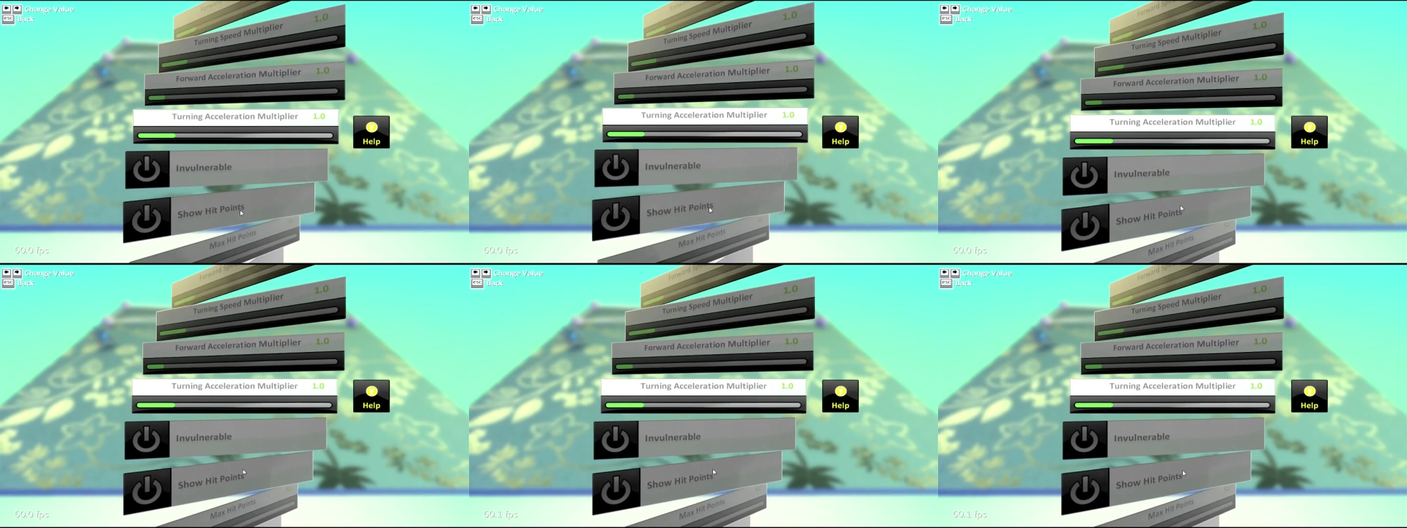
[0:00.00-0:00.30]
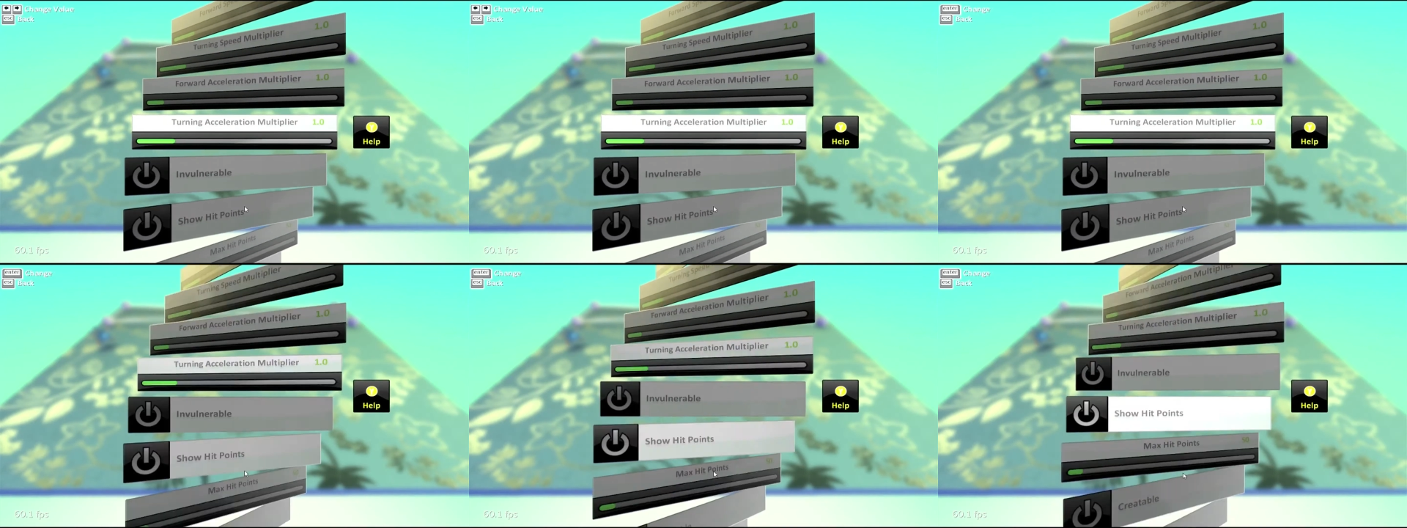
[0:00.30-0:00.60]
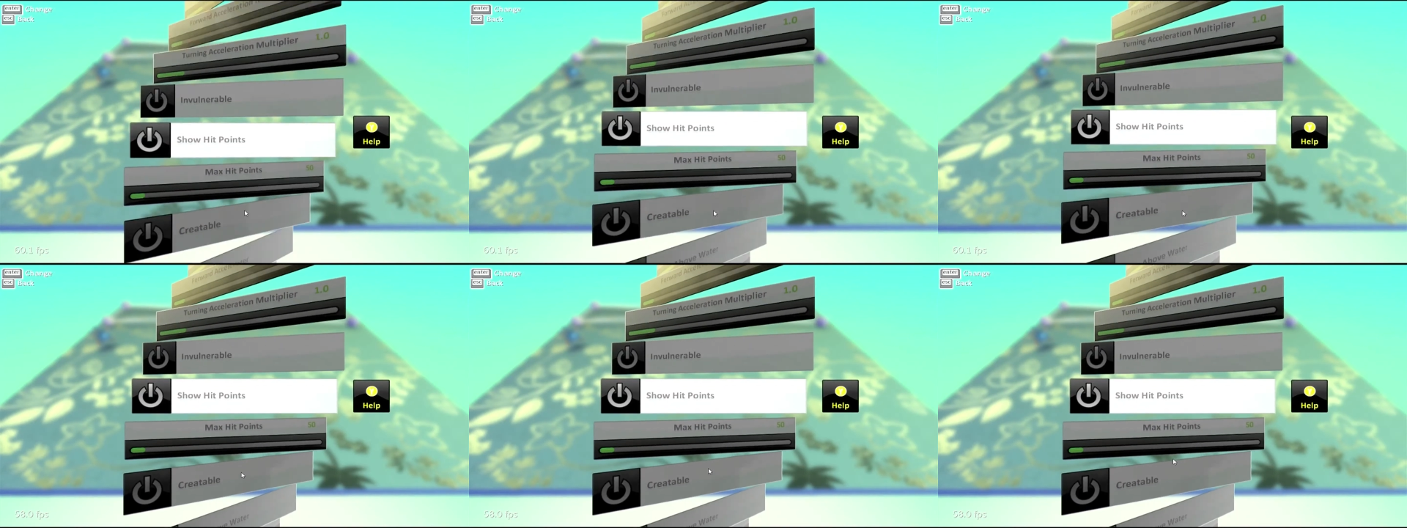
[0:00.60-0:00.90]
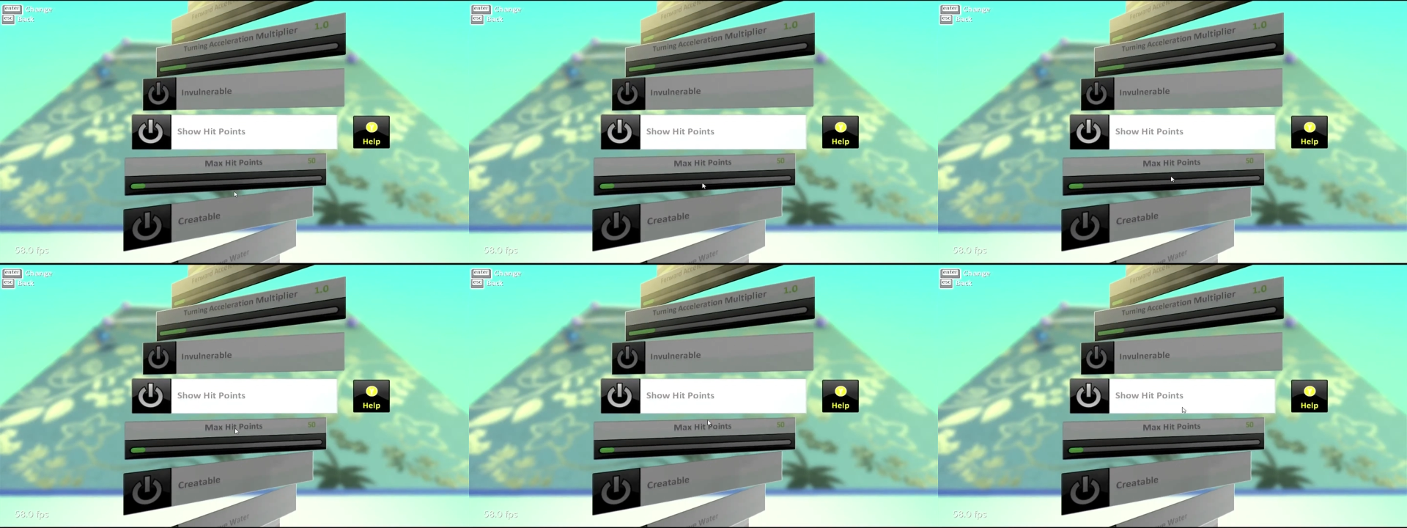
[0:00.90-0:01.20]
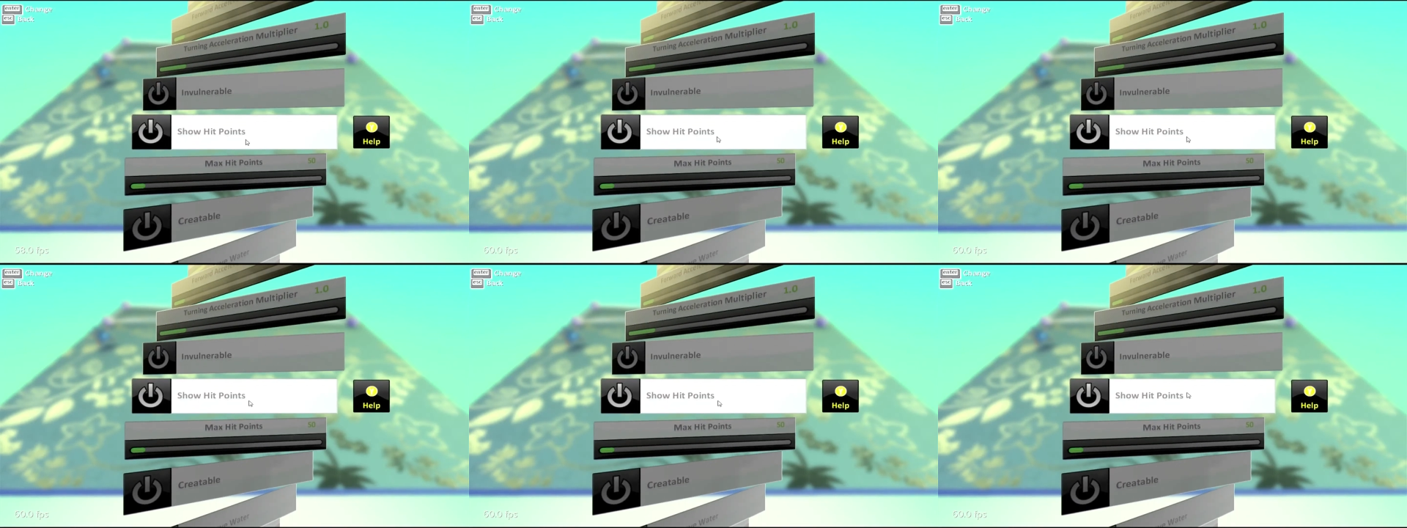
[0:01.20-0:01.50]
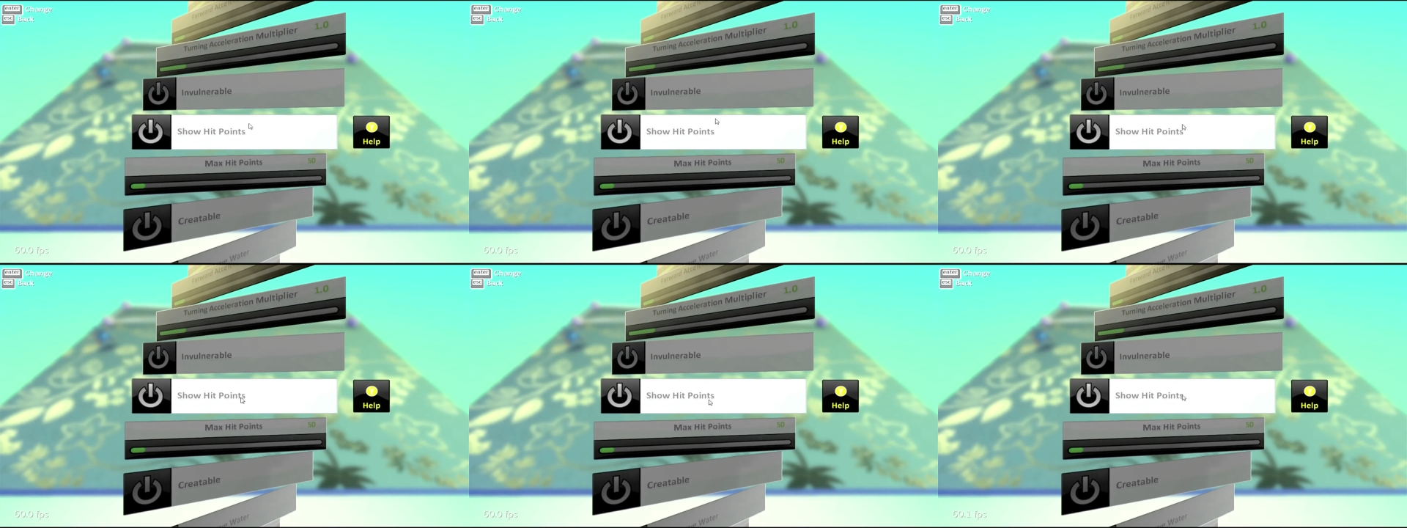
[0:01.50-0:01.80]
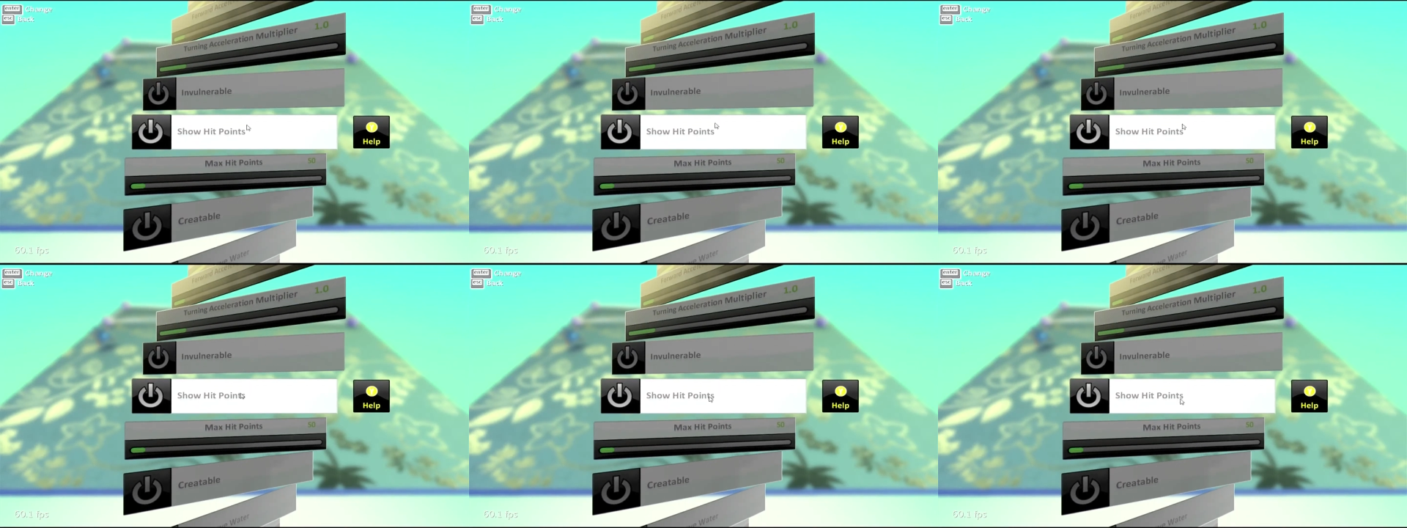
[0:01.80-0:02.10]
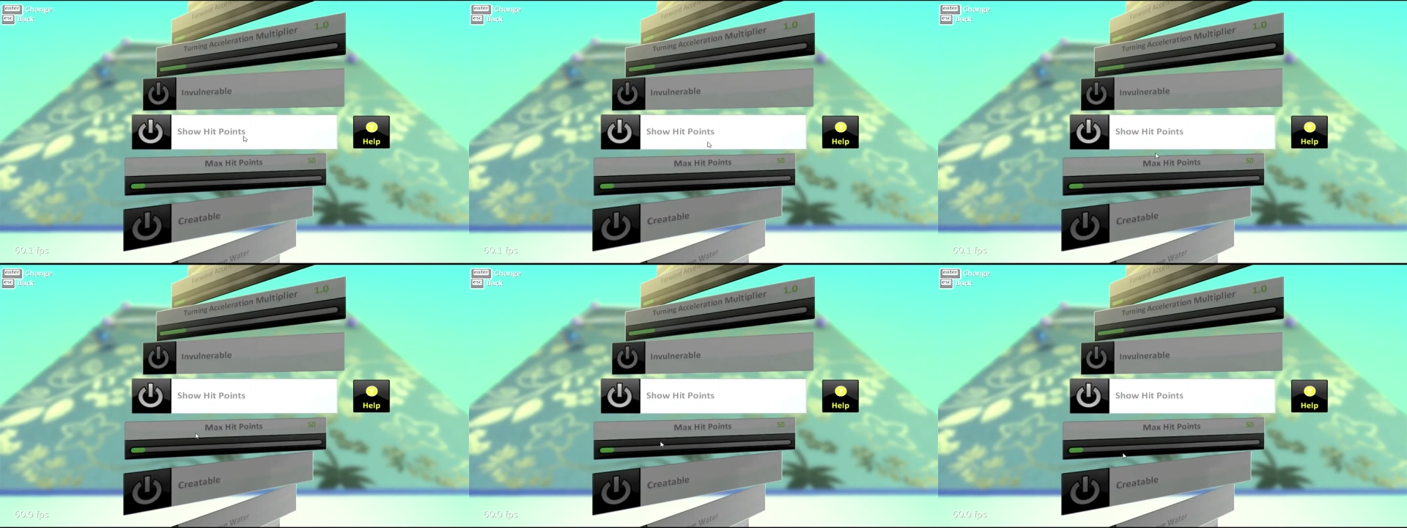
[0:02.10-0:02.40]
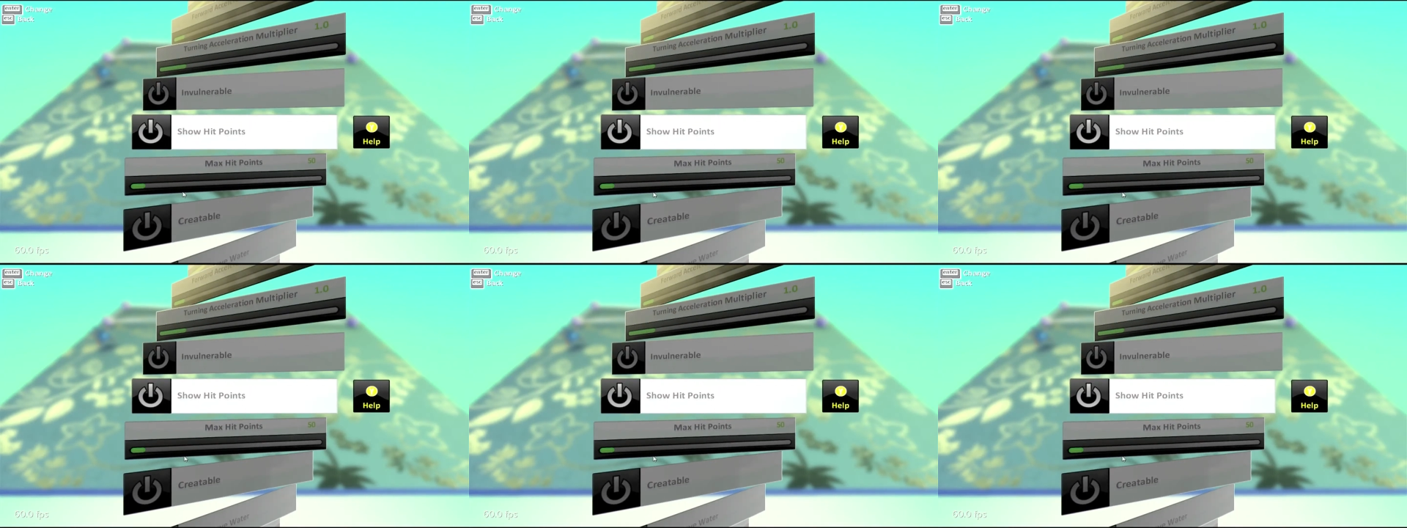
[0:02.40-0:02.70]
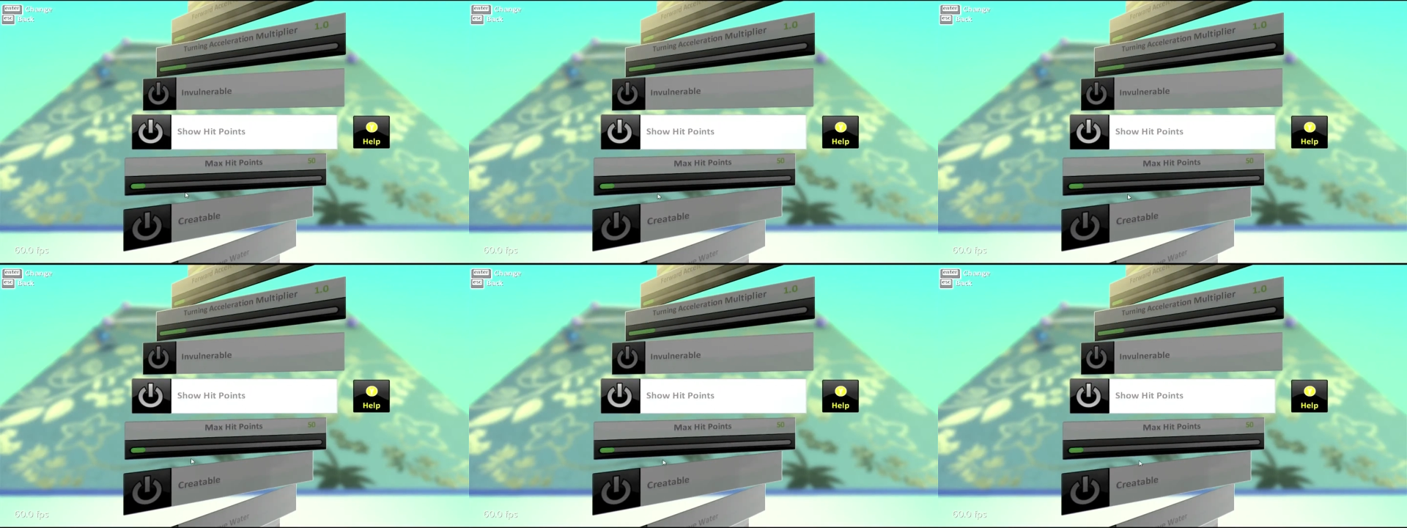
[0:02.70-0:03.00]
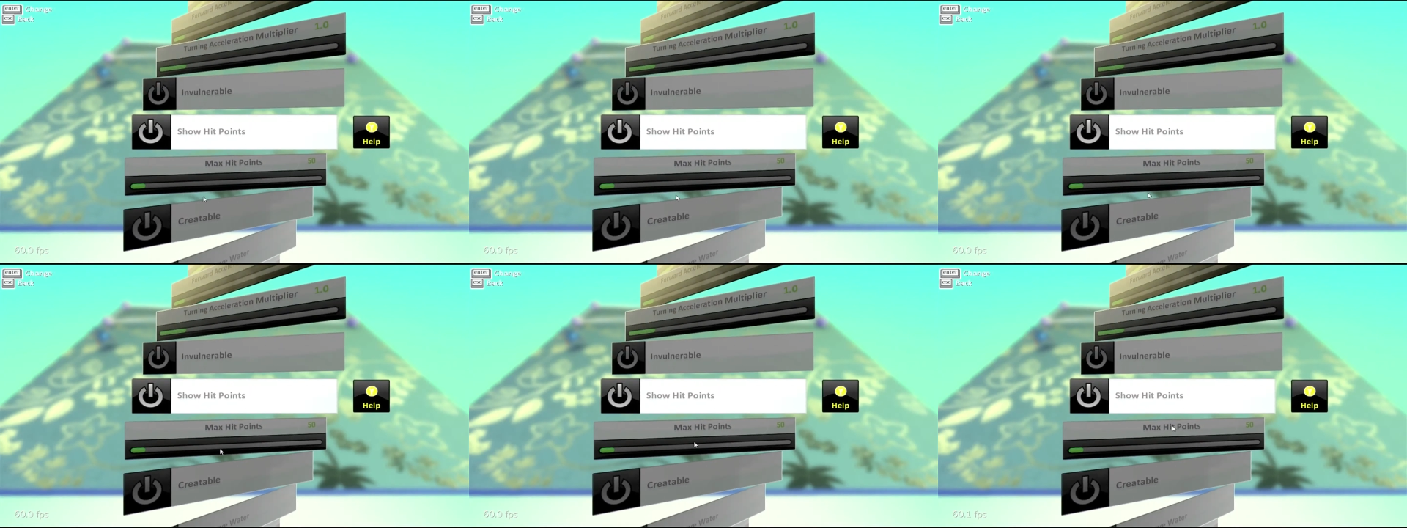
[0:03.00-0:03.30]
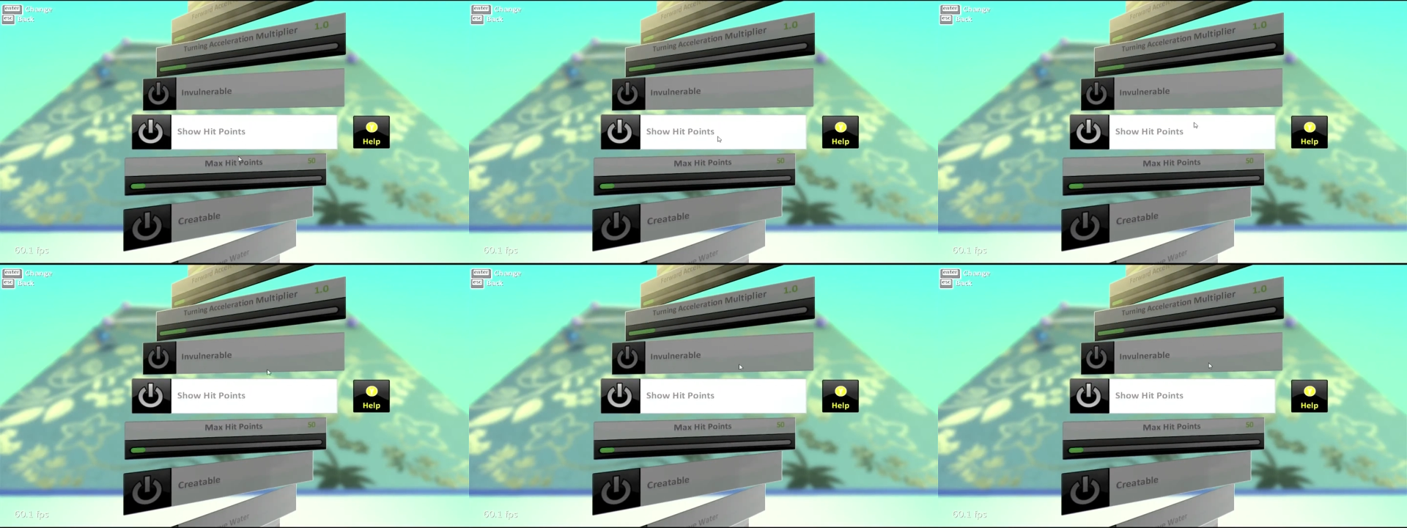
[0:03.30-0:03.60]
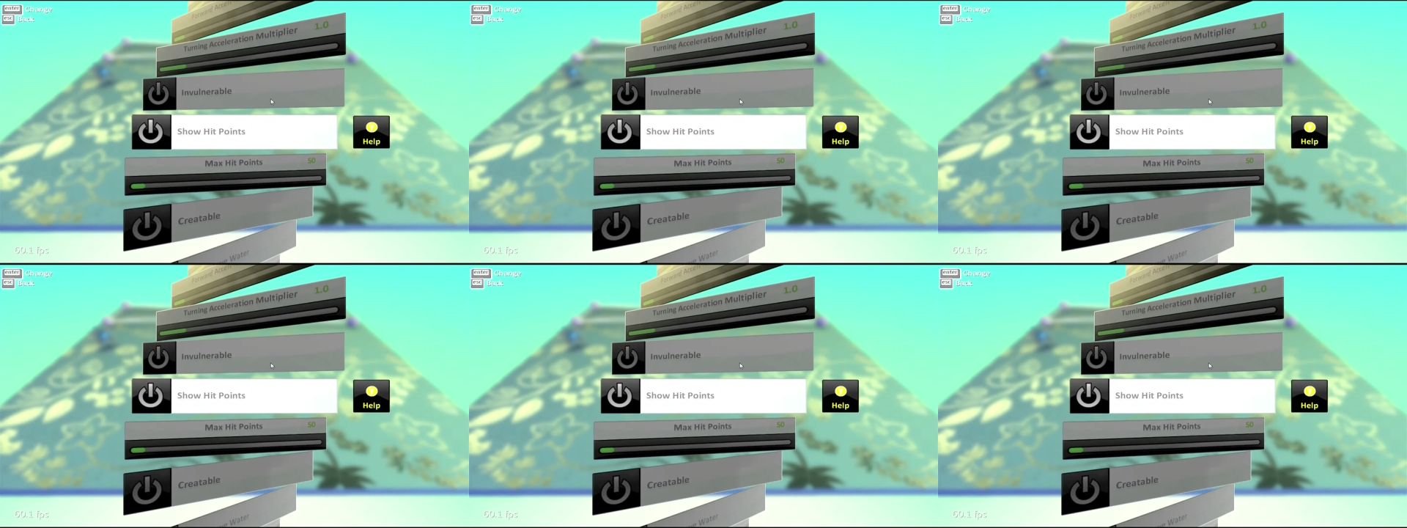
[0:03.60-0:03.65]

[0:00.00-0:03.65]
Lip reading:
[unreadable: no face in view]